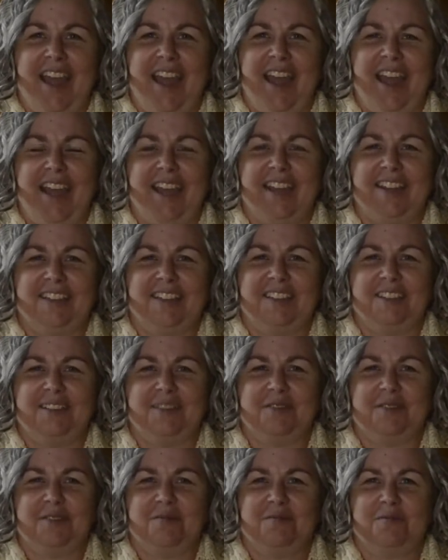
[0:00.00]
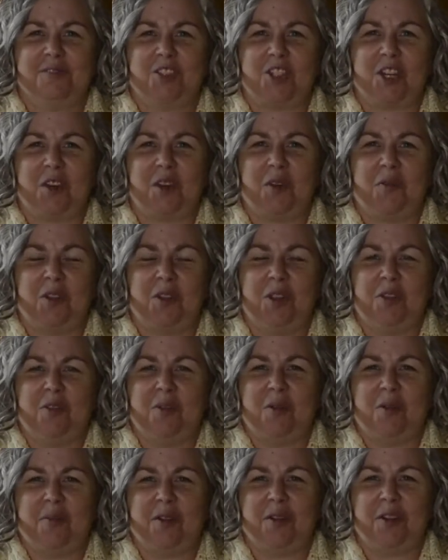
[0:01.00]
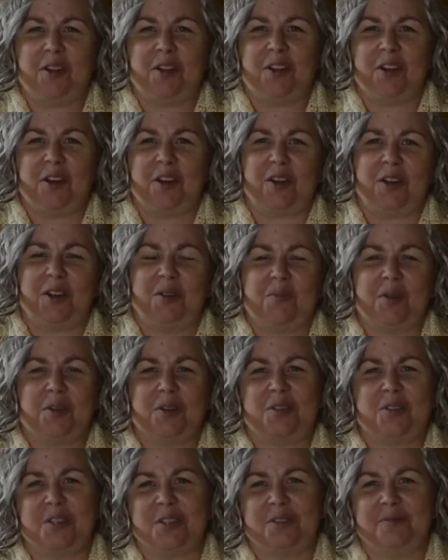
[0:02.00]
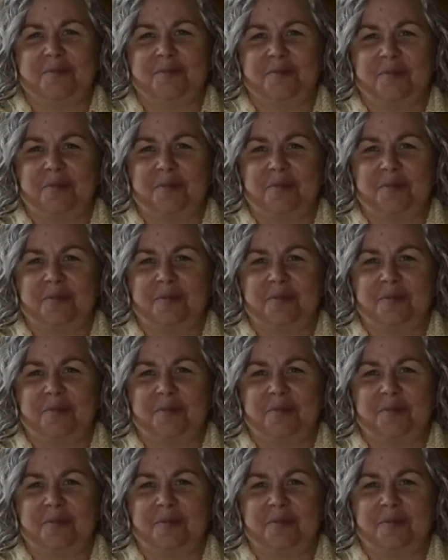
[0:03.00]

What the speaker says: and sharing with you about our yarn in person.